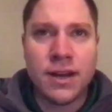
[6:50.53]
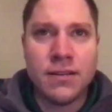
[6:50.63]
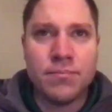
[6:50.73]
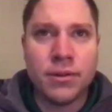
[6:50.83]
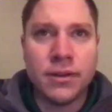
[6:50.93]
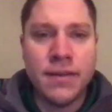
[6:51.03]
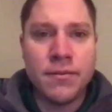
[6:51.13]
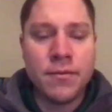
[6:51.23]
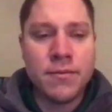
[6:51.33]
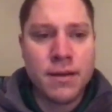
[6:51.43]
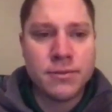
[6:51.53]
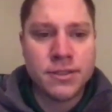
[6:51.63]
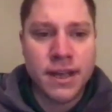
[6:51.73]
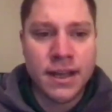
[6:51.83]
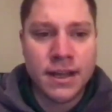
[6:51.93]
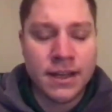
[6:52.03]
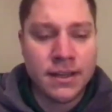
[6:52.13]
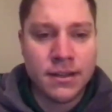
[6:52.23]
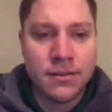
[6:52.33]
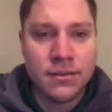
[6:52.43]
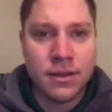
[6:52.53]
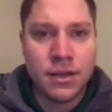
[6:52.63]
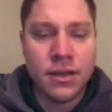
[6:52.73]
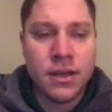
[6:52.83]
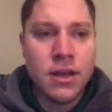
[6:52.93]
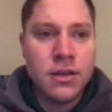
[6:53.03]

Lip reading: And I believe, if I'm not mistaken, he did see